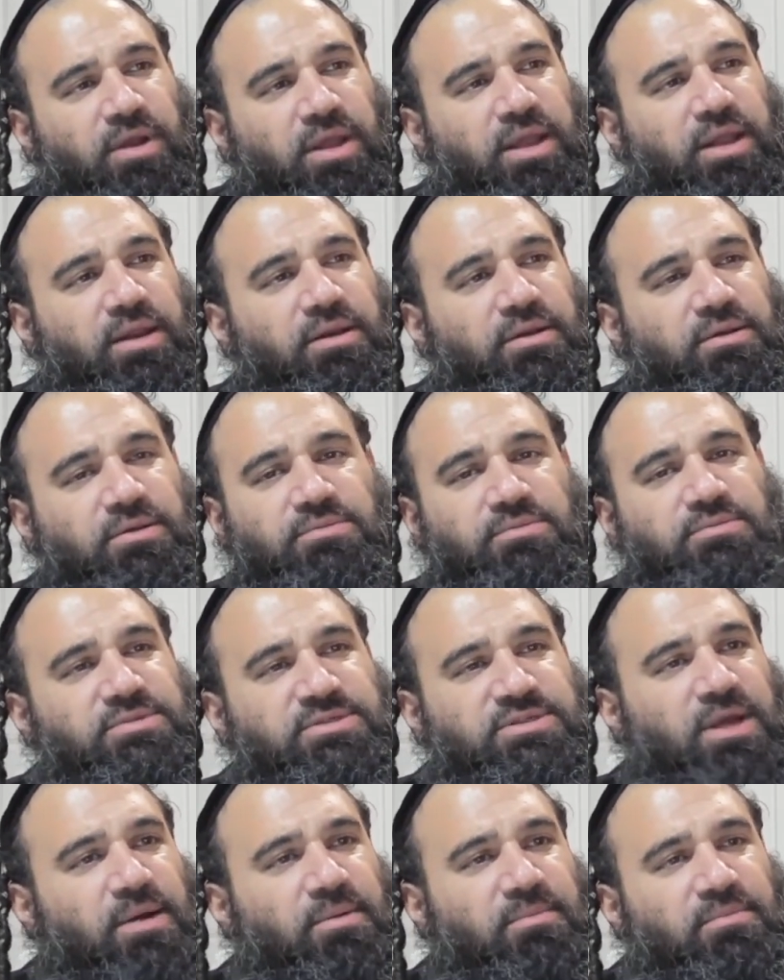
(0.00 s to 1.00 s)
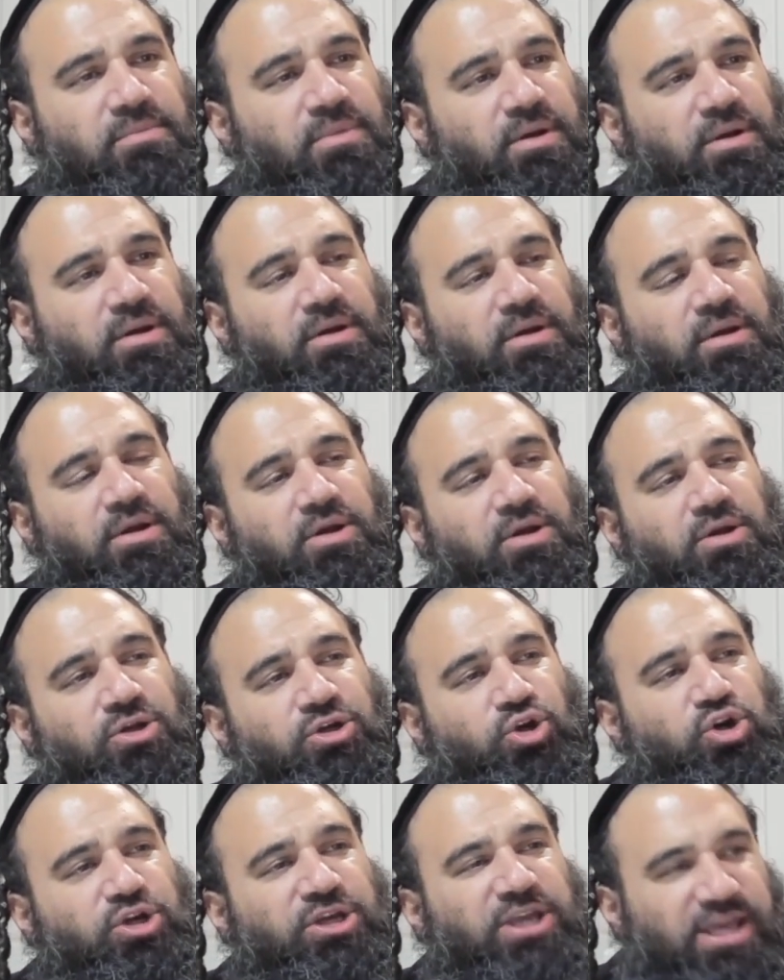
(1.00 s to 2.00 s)
in some
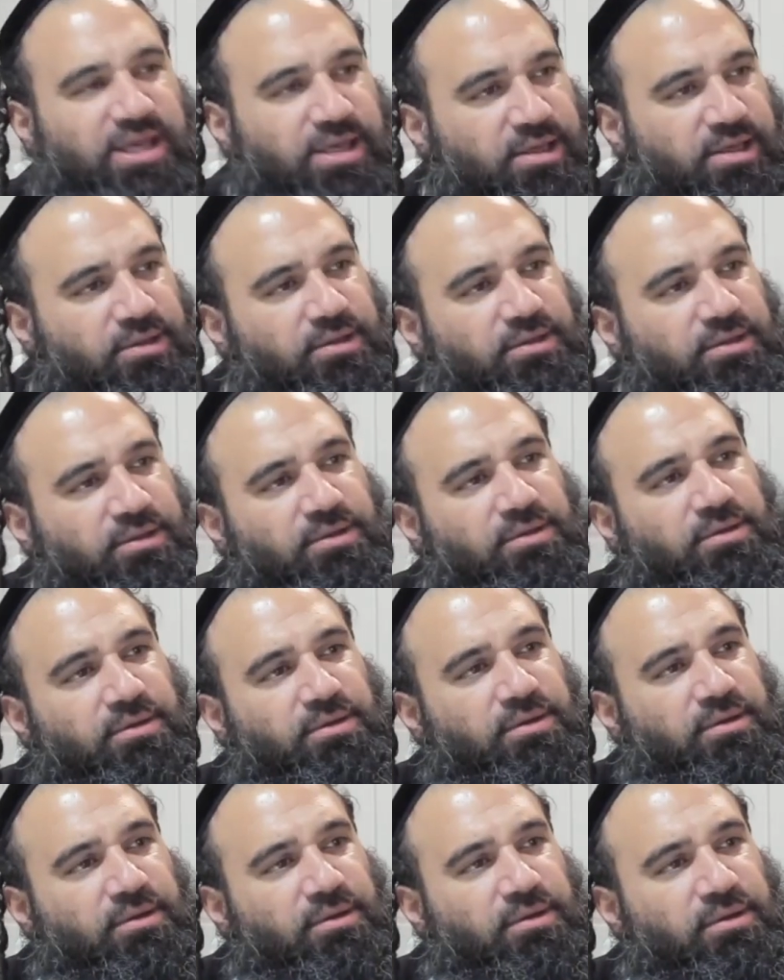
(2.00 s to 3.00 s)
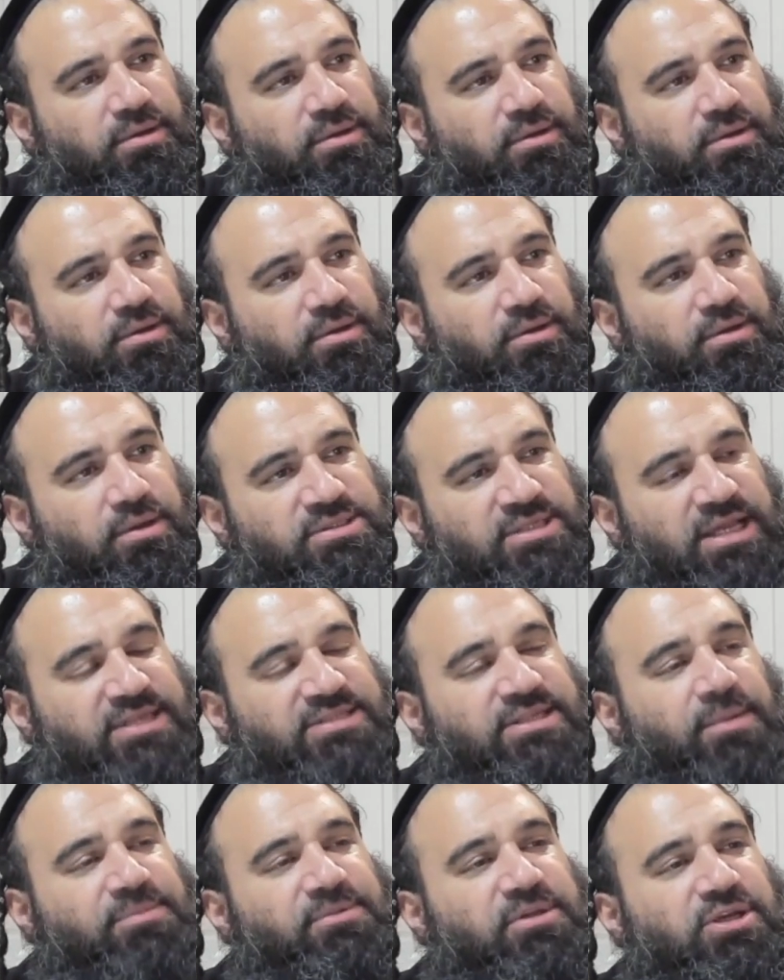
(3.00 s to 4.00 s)
cookie. It's
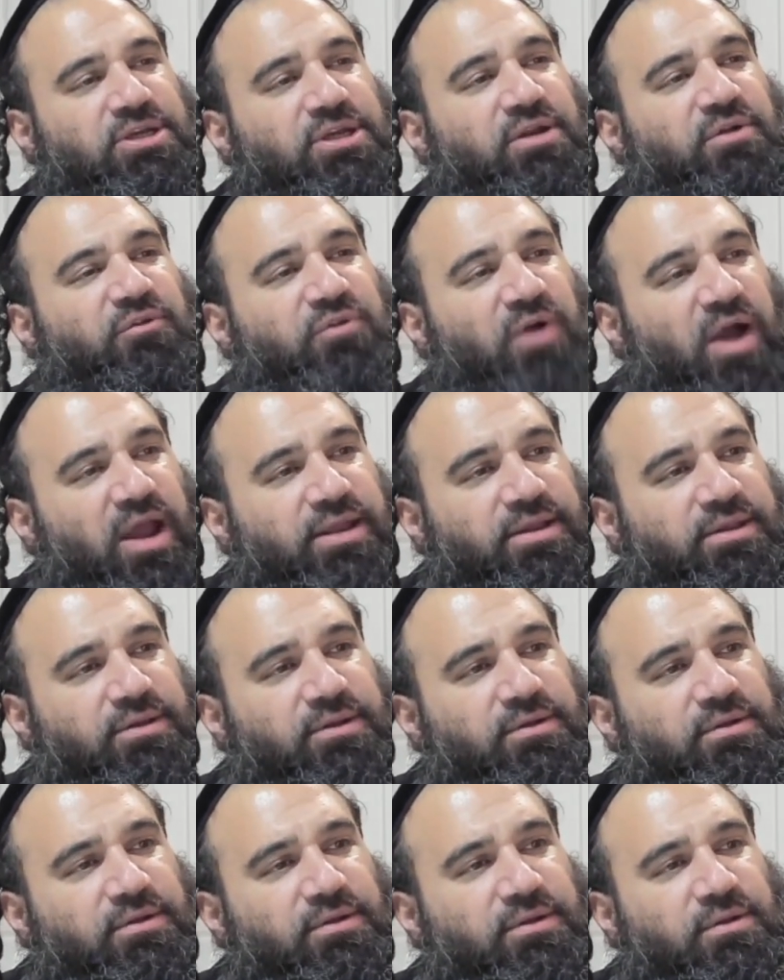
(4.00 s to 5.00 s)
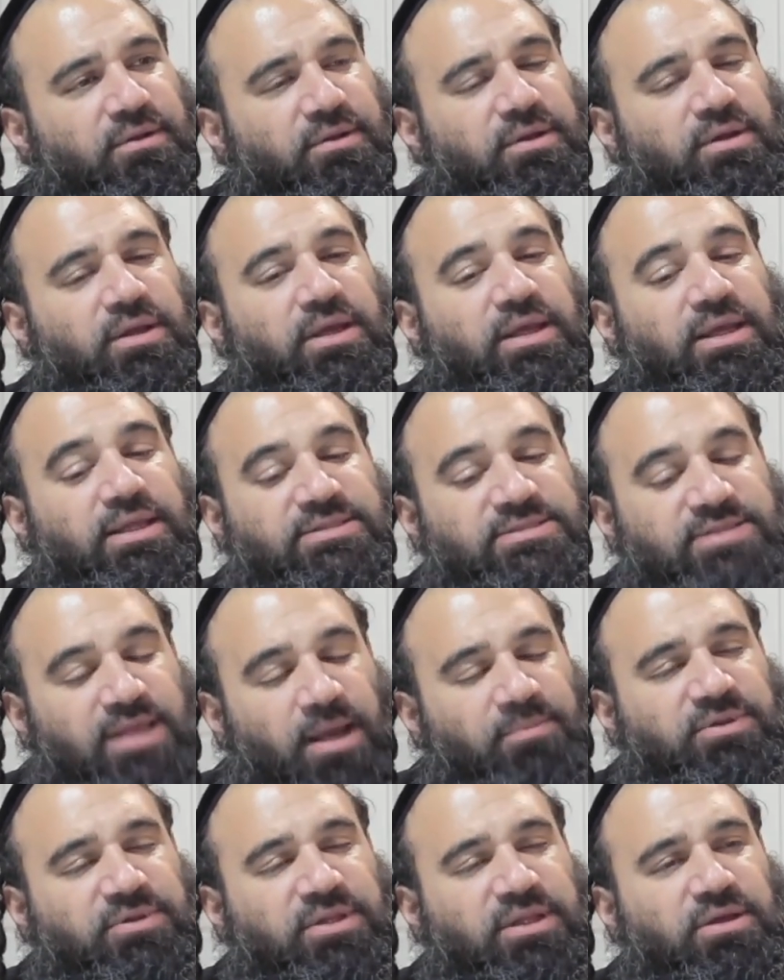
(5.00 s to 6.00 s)
not something you're going to find. It's
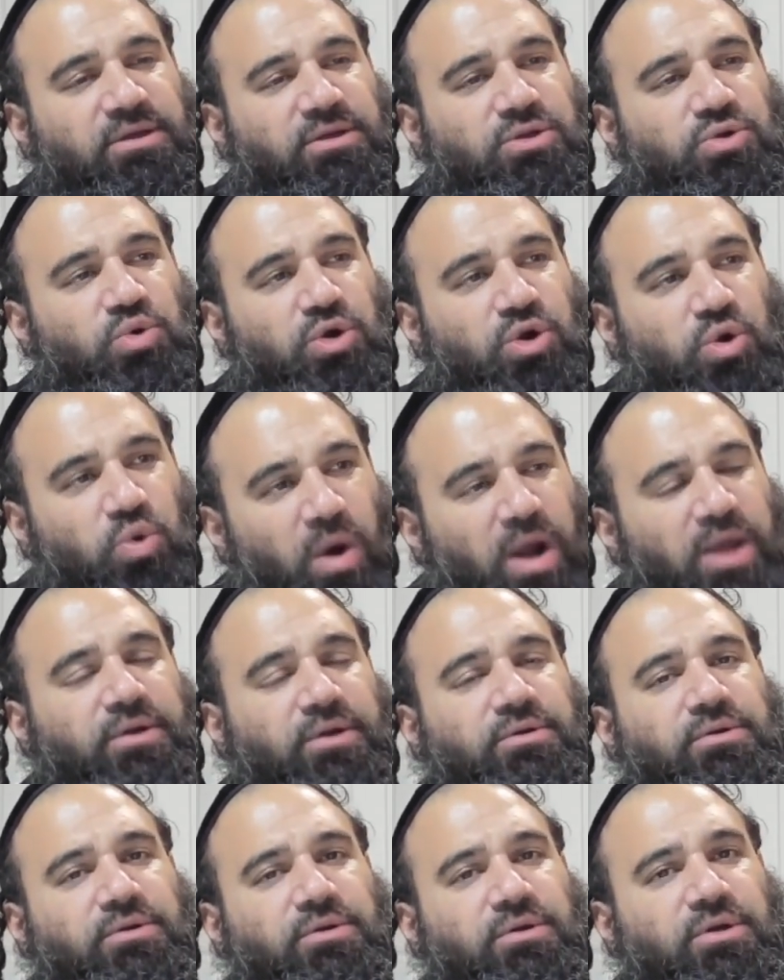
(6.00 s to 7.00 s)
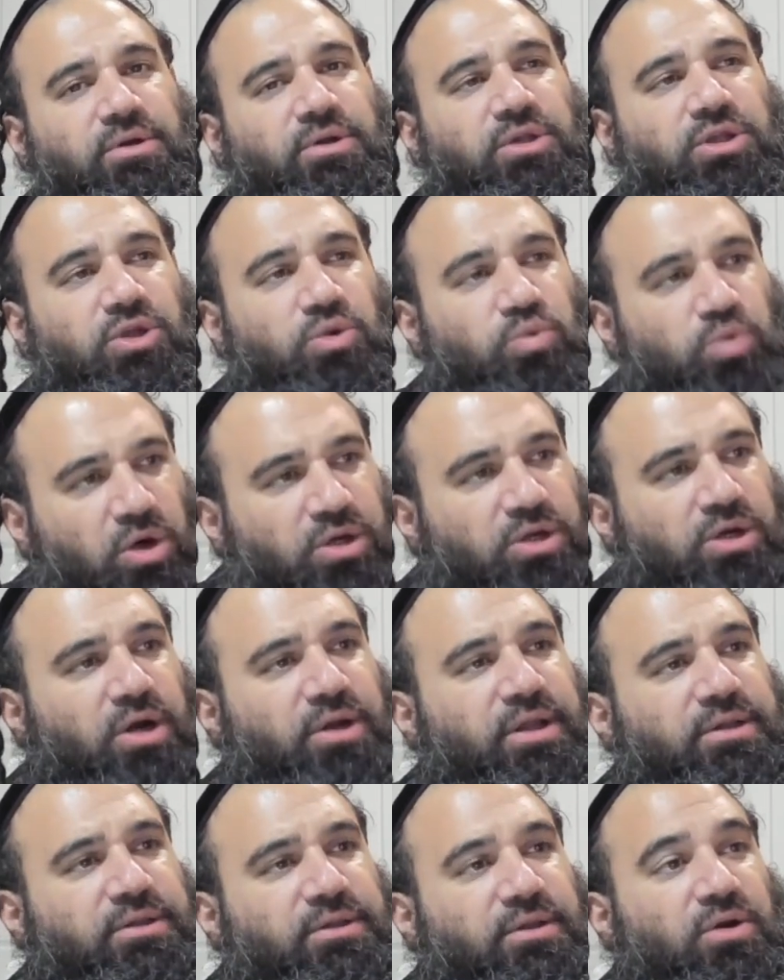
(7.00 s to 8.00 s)
something you acquire. You work
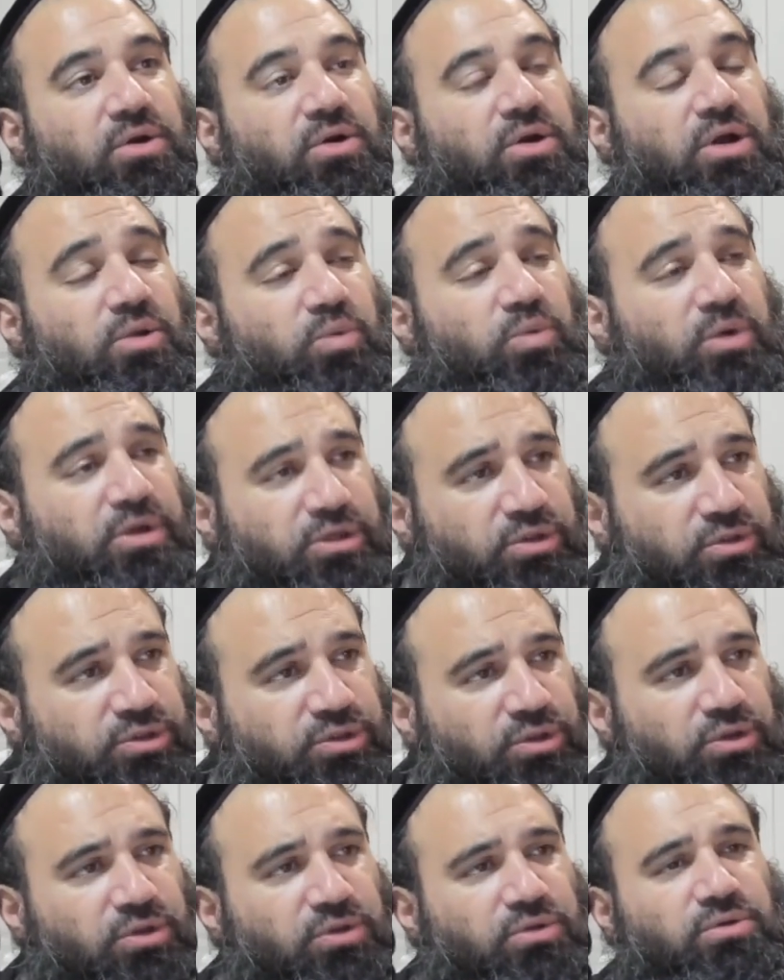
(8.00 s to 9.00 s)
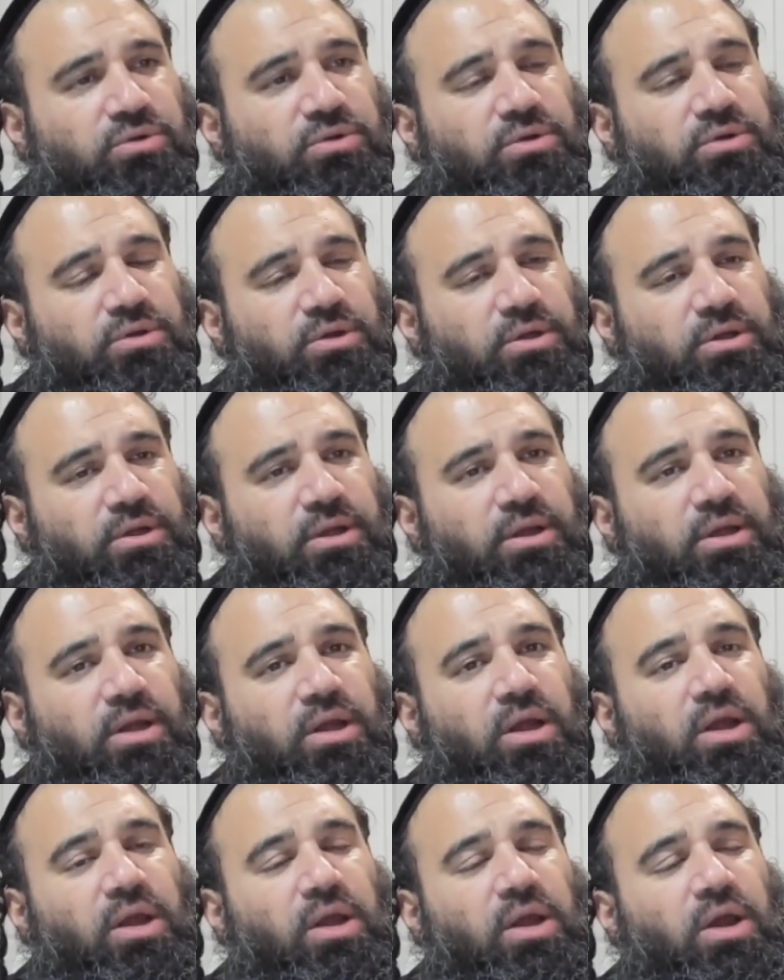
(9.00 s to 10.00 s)
on it. And when you do,
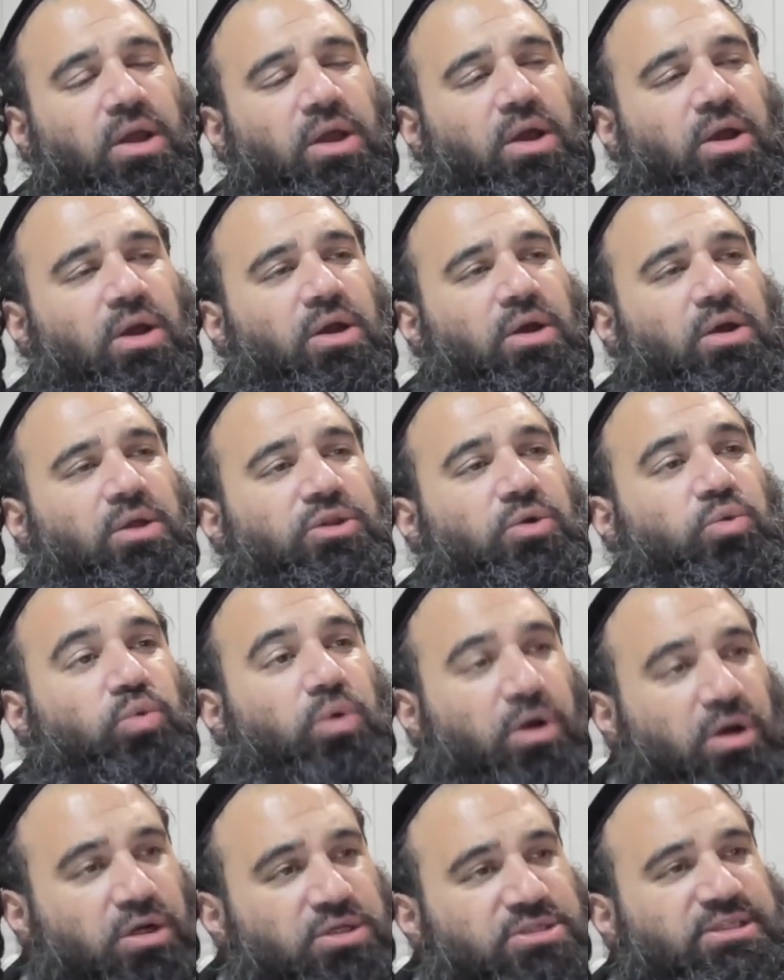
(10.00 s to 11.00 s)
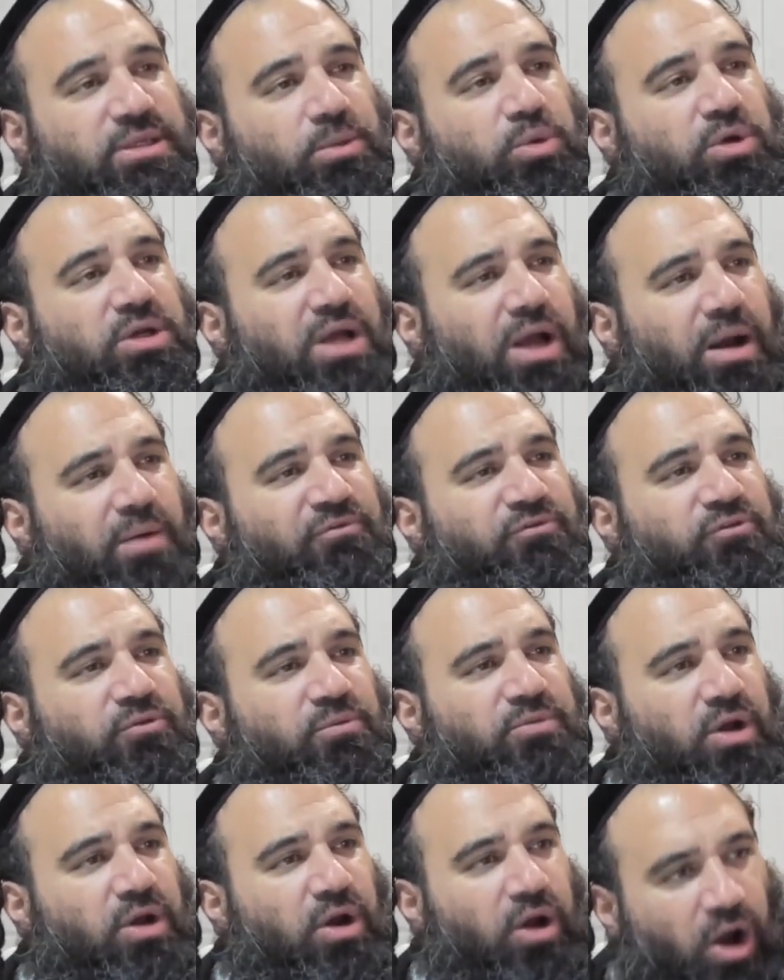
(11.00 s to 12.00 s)
the words that will come from your